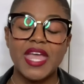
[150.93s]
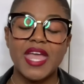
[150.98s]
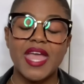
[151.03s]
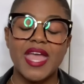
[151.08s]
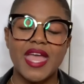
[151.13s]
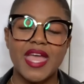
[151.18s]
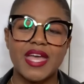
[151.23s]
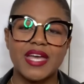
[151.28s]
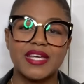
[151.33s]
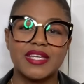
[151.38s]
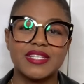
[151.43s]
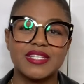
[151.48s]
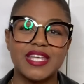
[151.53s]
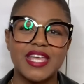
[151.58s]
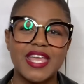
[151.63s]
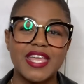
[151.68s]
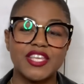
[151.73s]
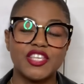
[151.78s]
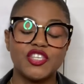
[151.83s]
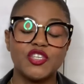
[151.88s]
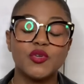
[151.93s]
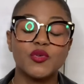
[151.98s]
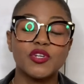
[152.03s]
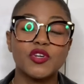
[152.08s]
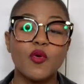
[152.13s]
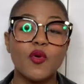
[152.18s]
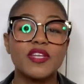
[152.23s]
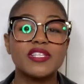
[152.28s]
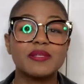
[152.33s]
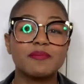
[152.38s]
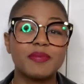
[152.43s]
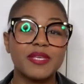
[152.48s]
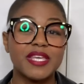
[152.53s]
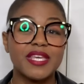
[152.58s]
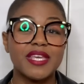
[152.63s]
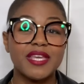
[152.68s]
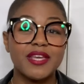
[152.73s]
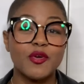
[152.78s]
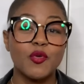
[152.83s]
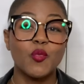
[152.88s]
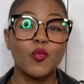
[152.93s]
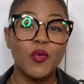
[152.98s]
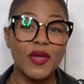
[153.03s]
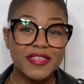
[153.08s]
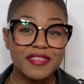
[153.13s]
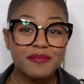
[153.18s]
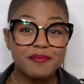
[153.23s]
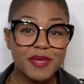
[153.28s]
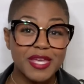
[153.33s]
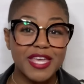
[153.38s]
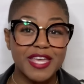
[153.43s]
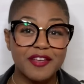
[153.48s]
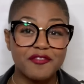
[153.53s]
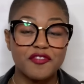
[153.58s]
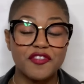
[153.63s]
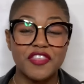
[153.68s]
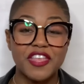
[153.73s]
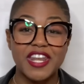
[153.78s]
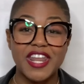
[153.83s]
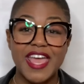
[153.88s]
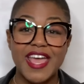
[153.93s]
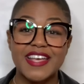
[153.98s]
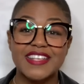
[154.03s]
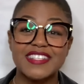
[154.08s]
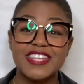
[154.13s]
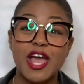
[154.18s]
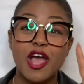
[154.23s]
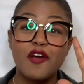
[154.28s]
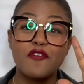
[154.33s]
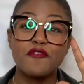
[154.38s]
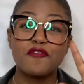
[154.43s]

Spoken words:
And you are going to be with me for the next